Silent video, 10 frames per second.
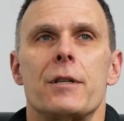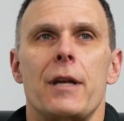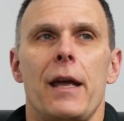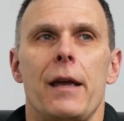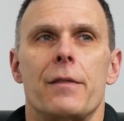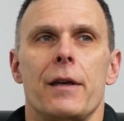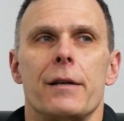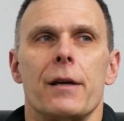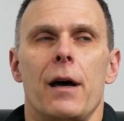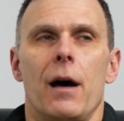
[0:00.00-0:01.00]
say
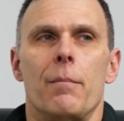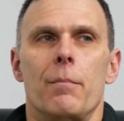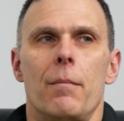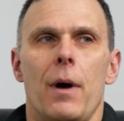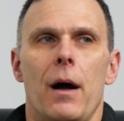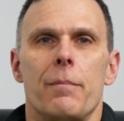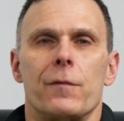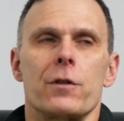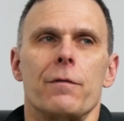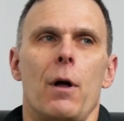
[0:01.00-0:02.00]
that
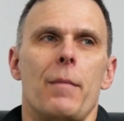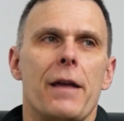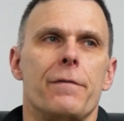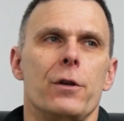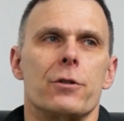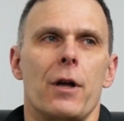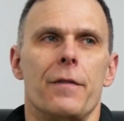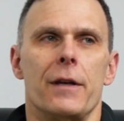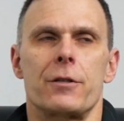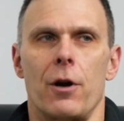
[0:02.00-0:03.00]
first of all, my views
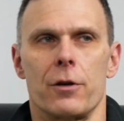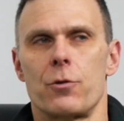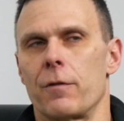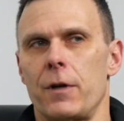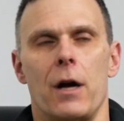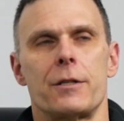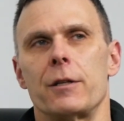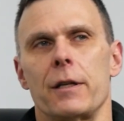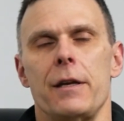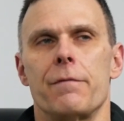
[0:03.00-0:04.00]
on this are sort of
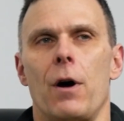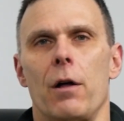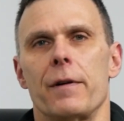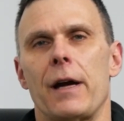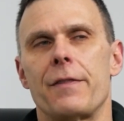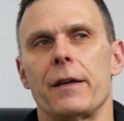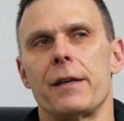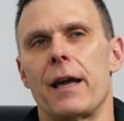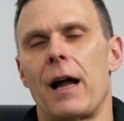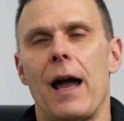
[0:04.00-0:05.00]
constantly evolving. I think,
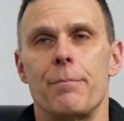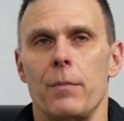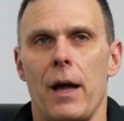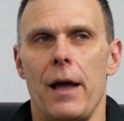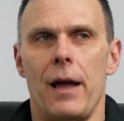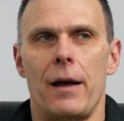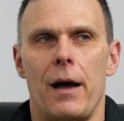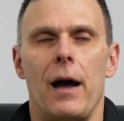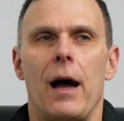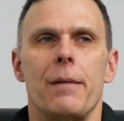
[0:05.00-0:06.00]
again,
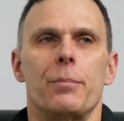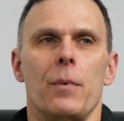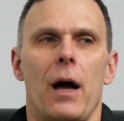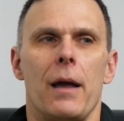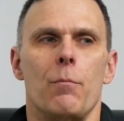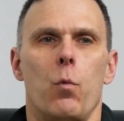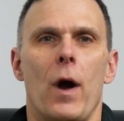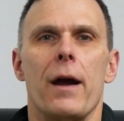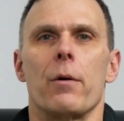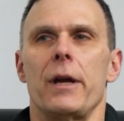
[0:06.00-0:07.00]
I'm
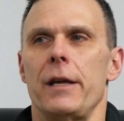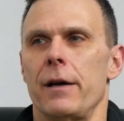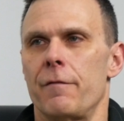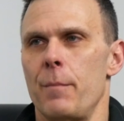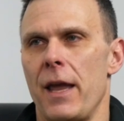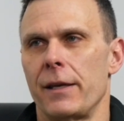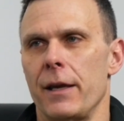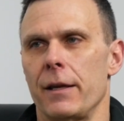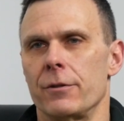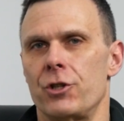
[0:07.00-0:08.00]
wary of
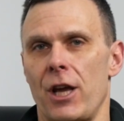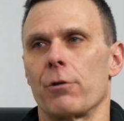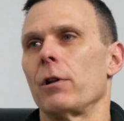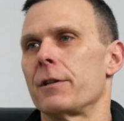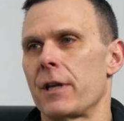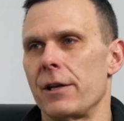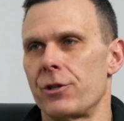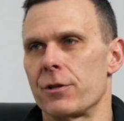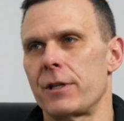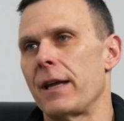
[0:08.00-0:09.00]
making
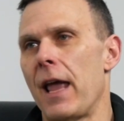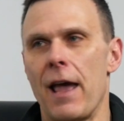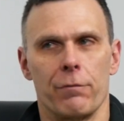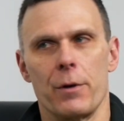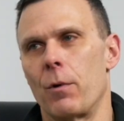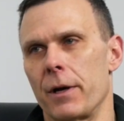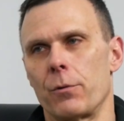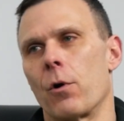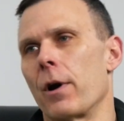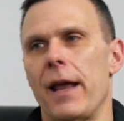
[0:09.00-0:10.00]
generalizations, say everyone
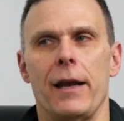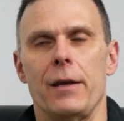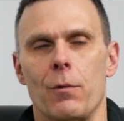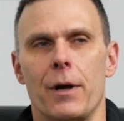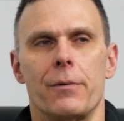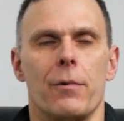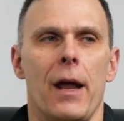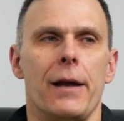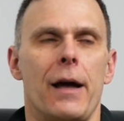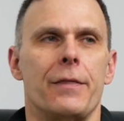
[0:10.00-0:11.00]
or anyone,
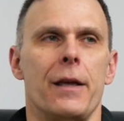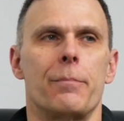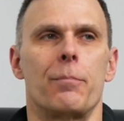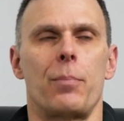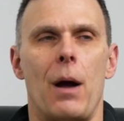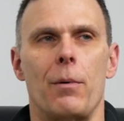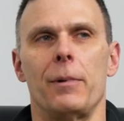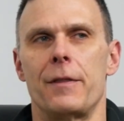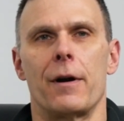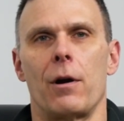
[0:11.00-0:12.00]
right? I think
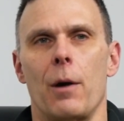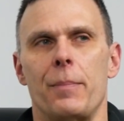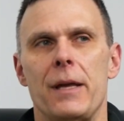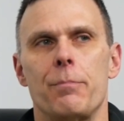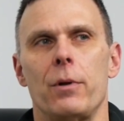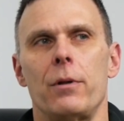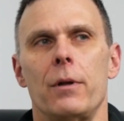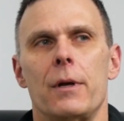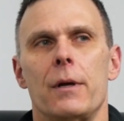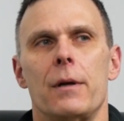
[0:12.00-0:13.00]
probably there are people